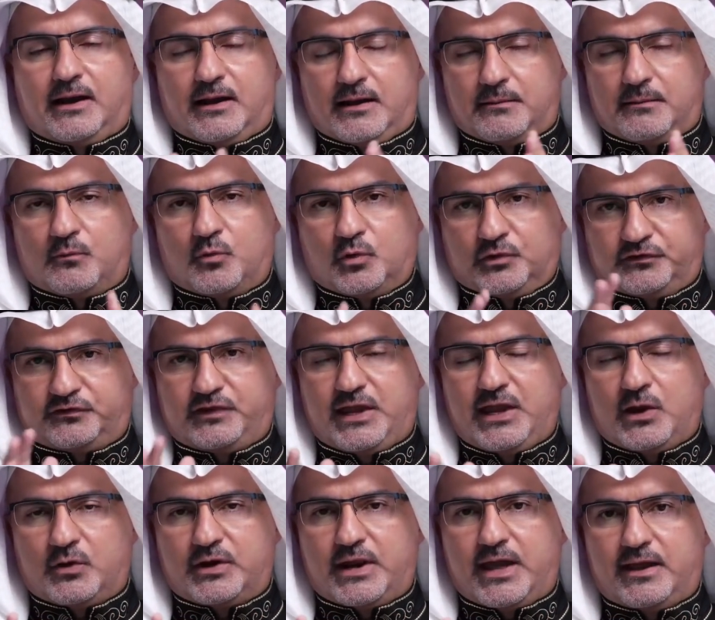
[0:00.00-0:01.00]
Uh, we'll
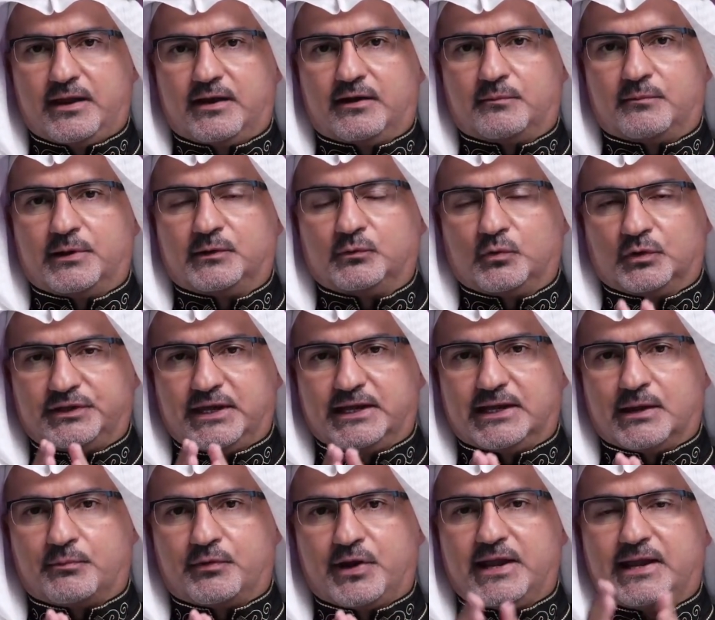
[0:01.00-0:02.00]
stay on air, but we'll
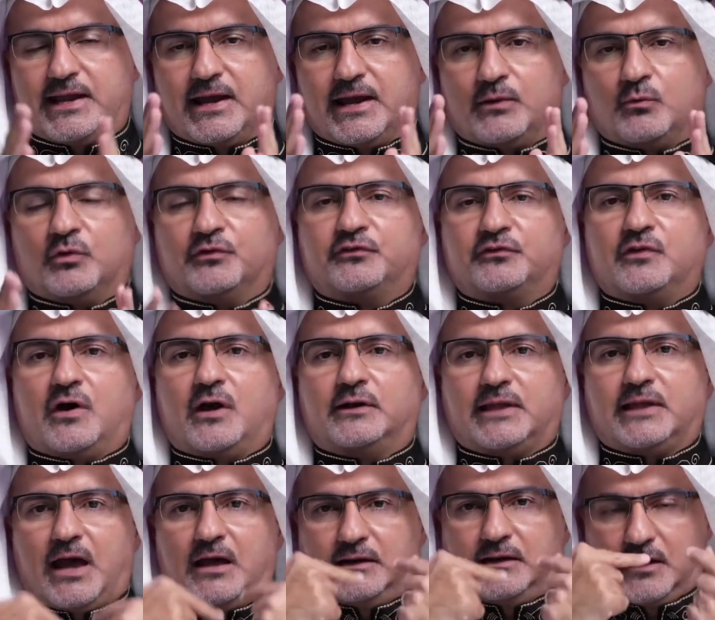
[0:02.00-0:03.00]
take a break and we'll
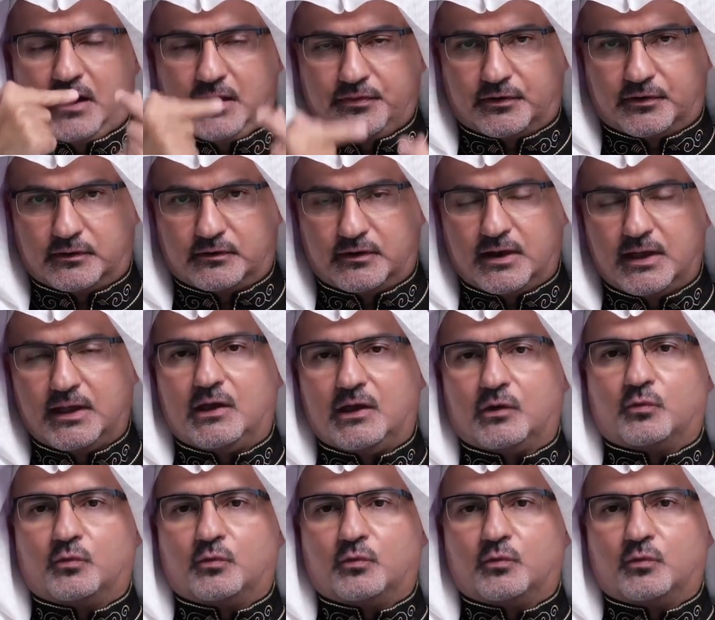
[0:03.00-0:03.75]
start another